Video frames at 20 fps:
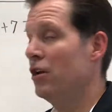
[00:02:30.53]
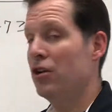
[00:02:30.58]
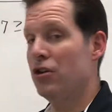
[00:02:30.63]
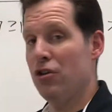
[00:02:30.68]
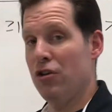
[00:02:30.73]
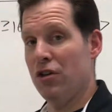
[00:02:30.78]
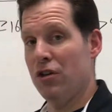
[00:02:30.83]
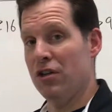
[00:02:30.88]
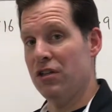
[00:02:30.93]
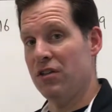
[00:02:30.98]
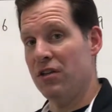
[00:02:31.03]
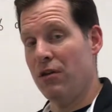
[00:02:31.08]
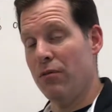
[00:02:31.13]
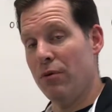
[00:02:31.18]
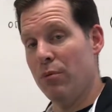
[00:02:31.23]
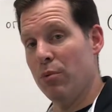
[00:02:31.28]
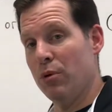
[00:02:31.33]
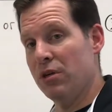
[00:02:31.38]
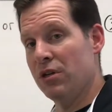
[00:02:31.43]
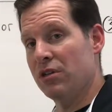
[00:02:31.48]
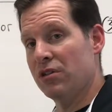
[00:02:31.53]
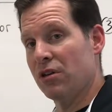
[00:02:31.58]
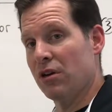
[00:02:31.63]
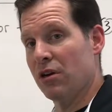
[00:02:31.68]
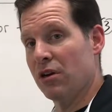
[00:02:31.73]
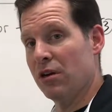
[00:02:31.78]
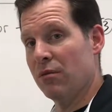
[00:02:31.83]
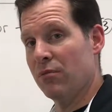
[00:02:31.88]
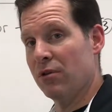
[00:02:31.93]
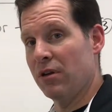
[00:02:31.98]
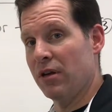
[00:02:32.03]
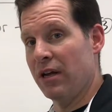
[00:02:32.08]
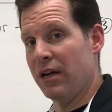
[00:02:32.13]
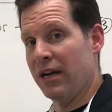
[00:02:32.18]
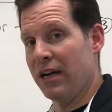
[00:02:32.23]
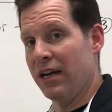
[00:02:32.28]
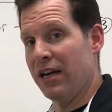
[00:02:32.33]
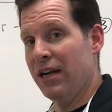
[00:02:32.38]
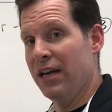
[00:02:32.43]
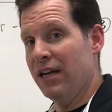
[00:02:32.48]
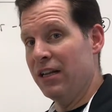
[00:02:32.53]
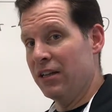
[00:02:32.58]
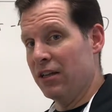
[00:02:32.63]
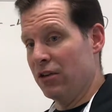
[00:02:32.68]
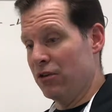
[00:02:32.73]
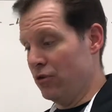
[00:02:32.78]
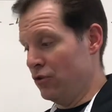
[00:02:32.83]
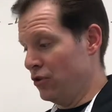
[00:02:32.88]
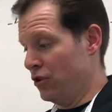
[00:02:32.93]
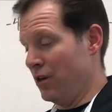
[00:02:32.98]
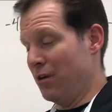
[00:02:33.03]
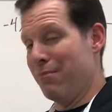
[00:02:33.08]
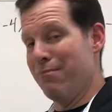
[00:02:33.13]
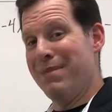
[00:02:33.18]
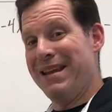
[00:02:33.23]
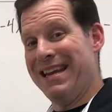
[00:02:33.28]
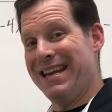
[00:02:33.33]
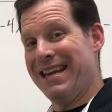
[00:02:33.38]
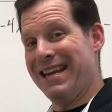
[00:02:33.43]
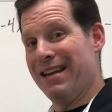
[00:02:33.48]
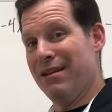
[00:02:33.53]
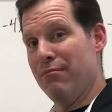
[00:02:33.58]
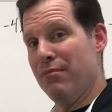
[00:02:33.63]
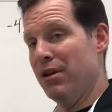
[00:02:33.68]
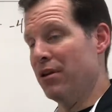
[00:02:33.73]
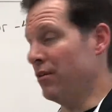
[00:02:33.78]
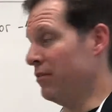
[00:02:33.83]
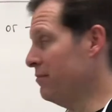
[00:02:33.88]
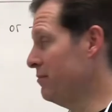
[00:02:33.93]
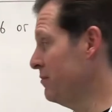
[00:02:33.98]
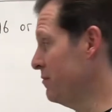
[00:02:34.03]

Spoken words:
You're going to see when we put this on the number line that those are going to meet in the middle.